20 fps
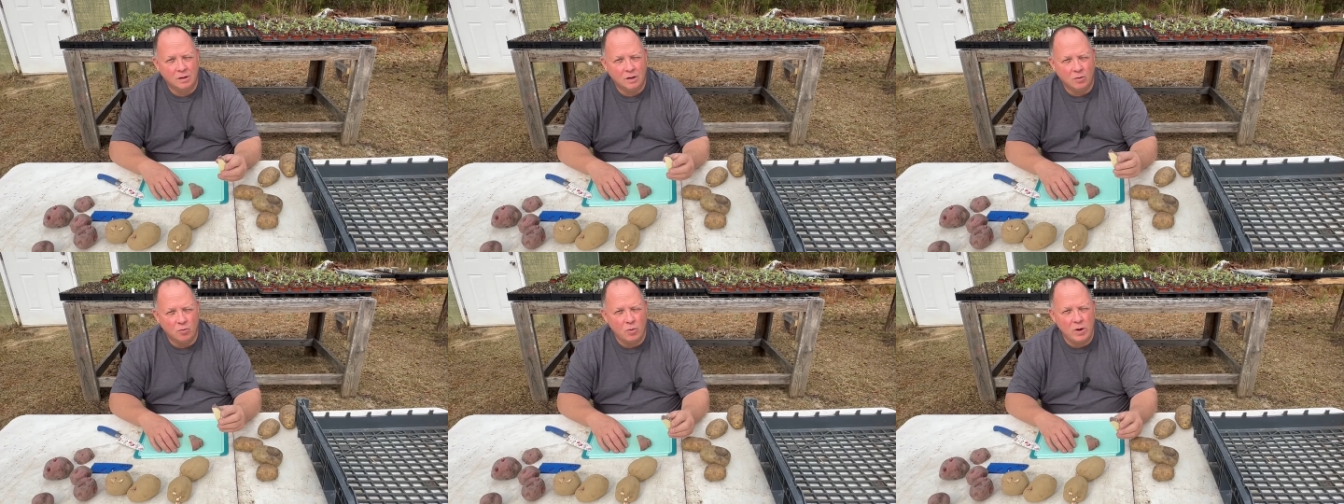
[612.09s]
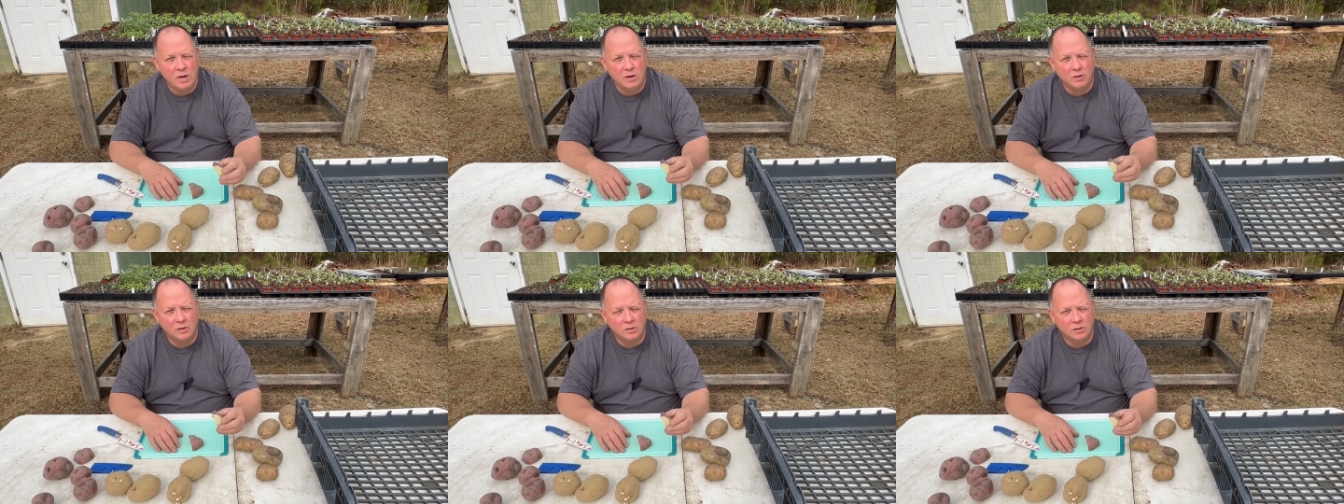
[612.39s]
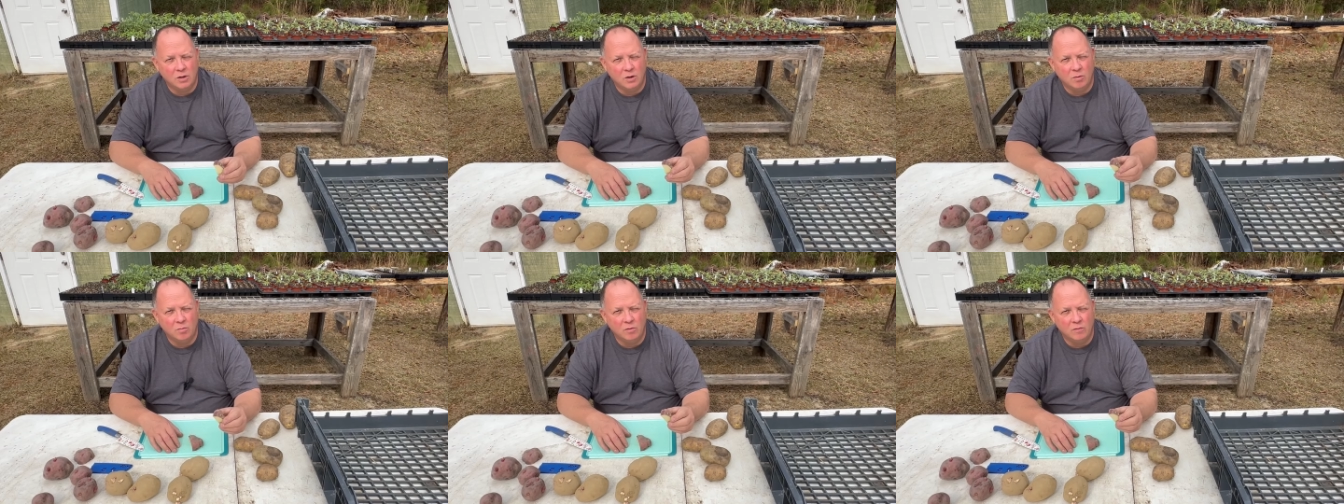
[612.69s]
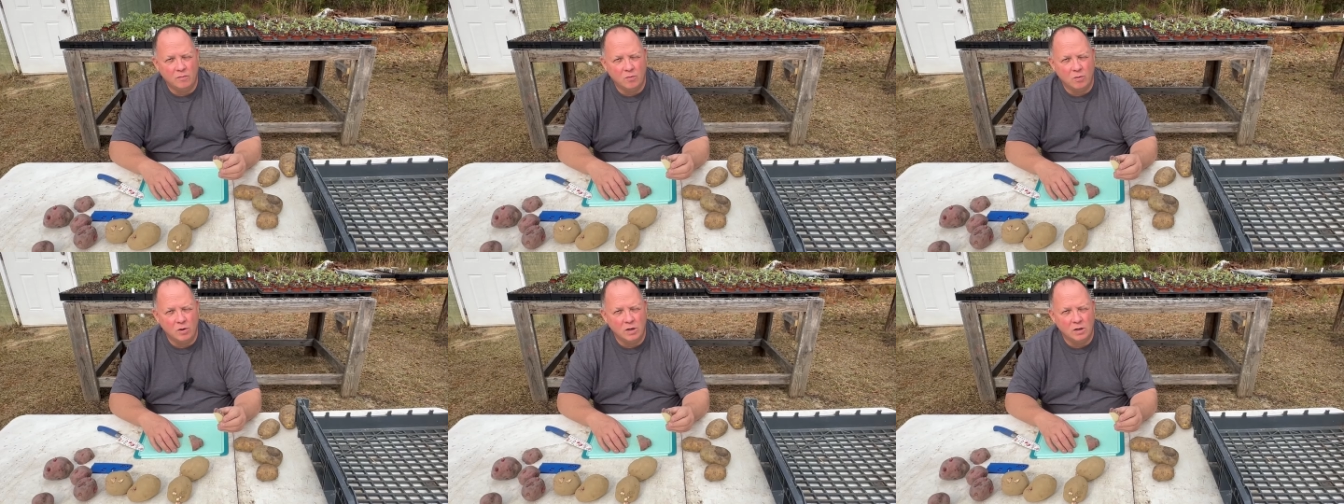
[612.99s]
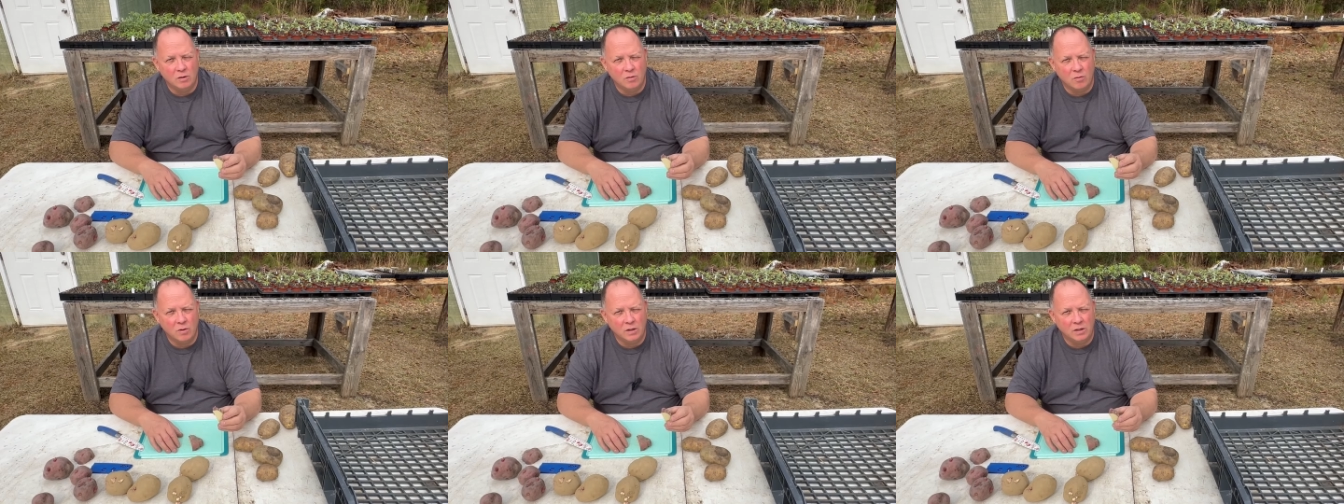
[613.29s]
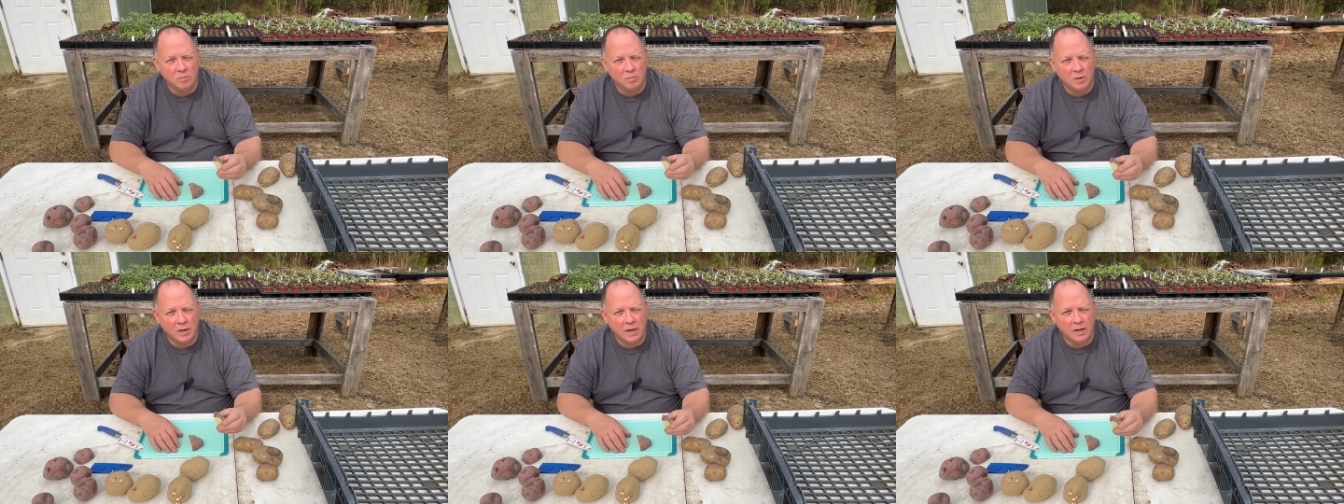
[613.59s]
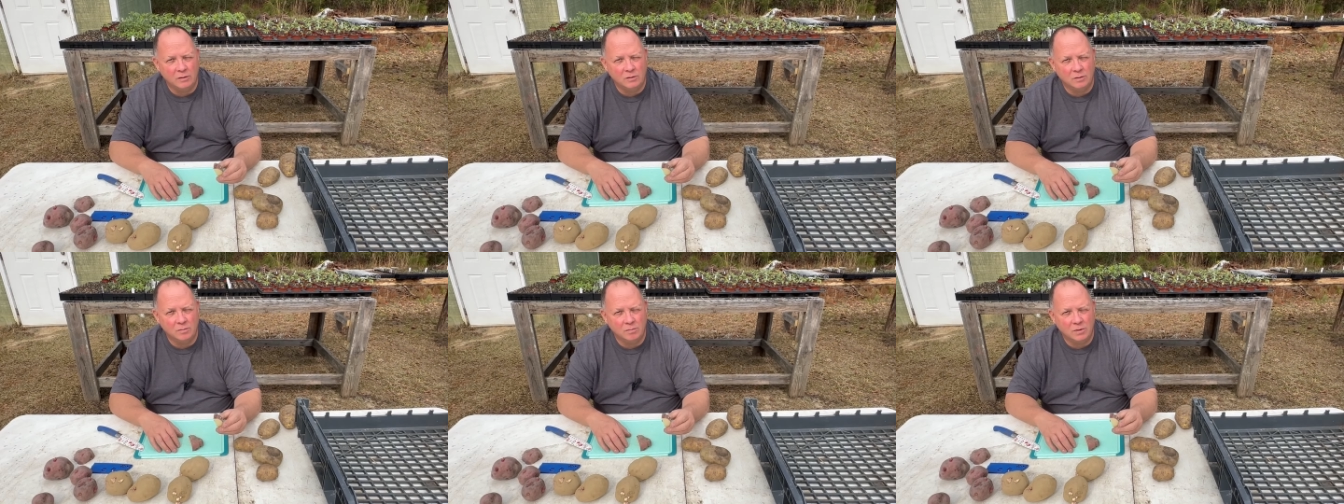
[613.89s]
a week or so before you're going to
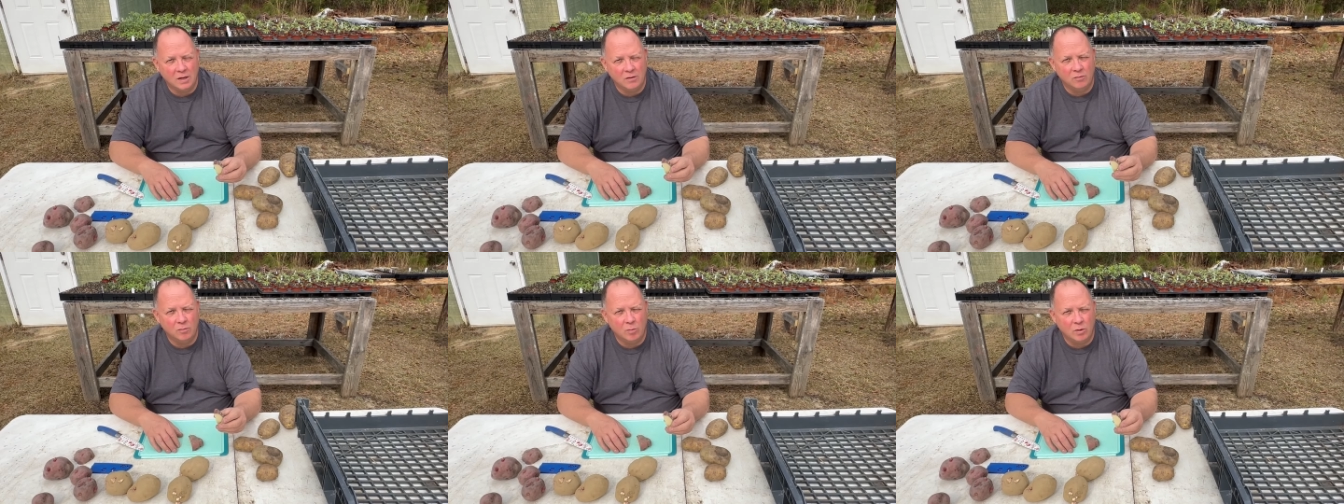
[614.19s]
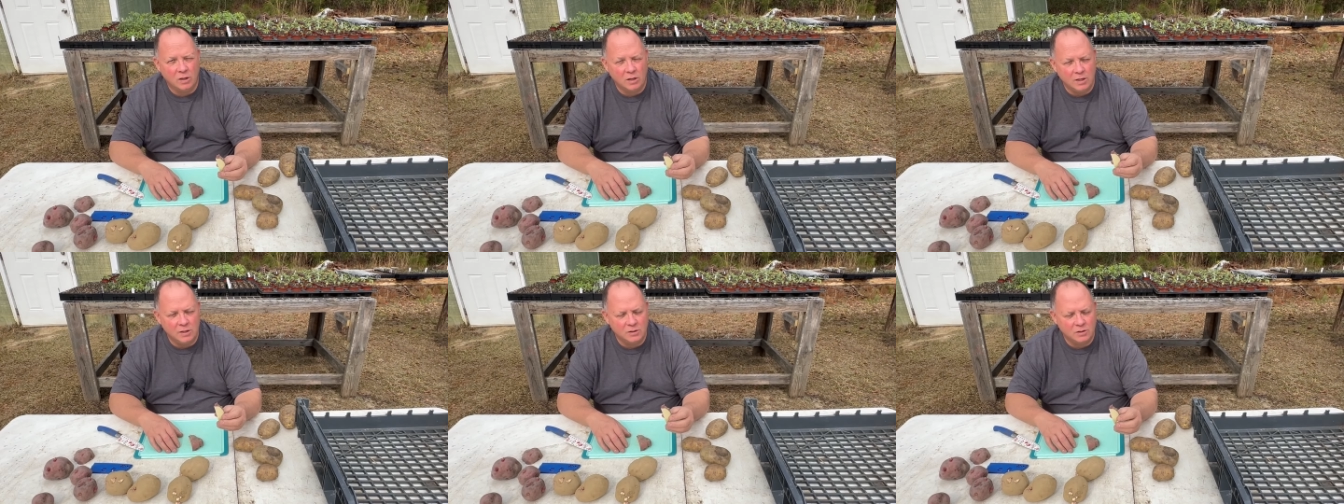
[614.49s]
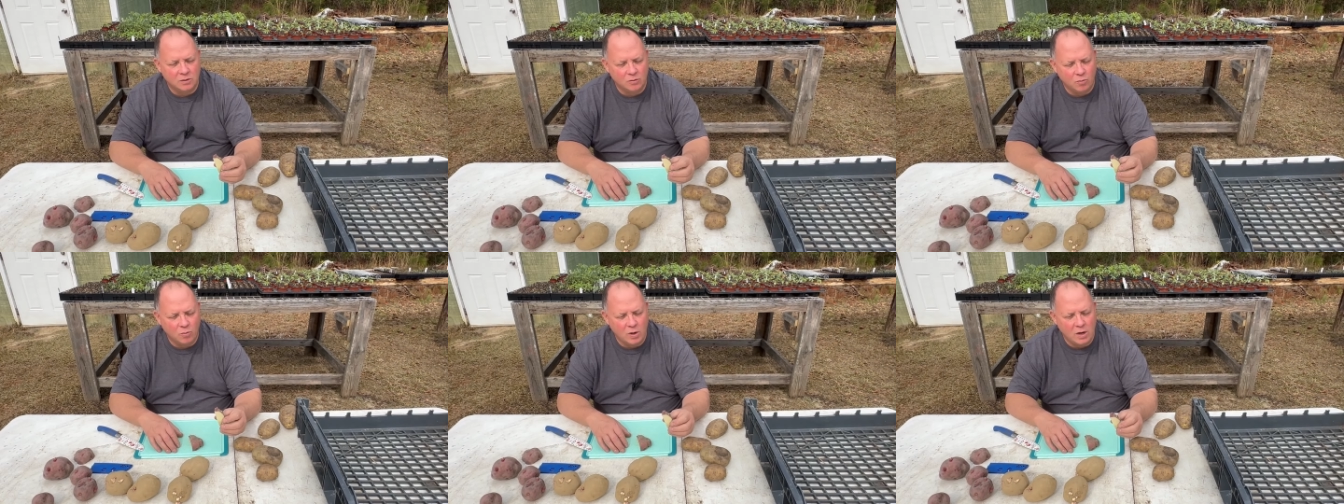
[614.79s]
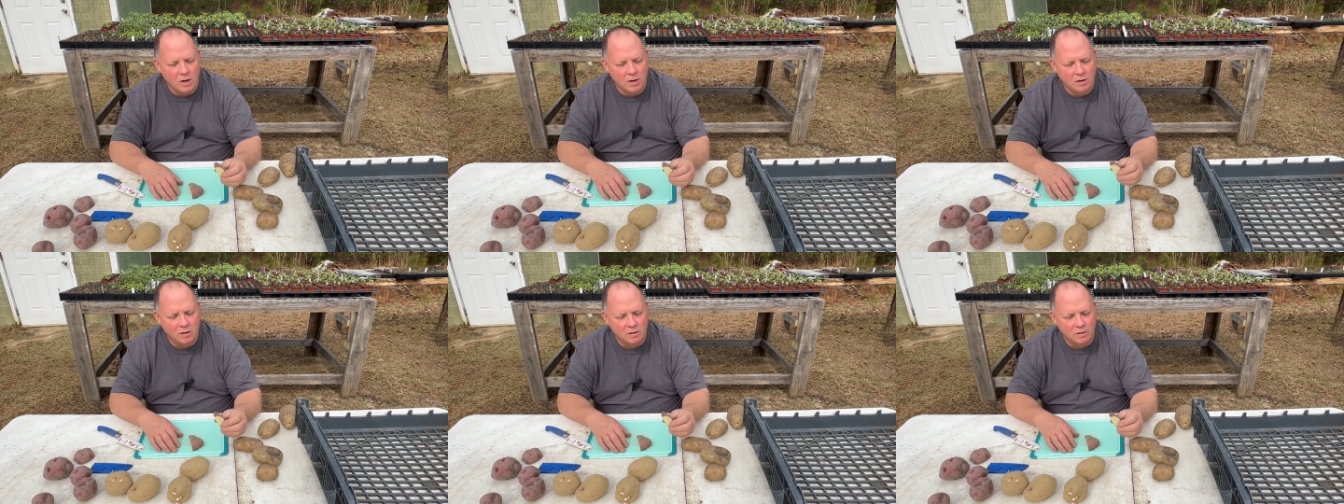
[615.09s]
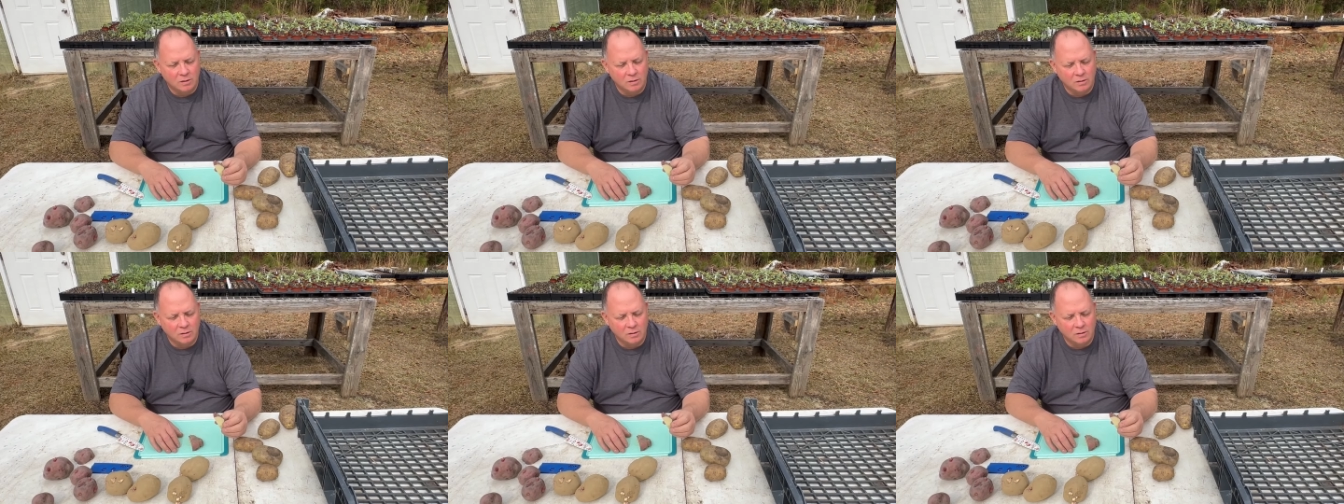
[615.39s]
plant them. Give them at least a week,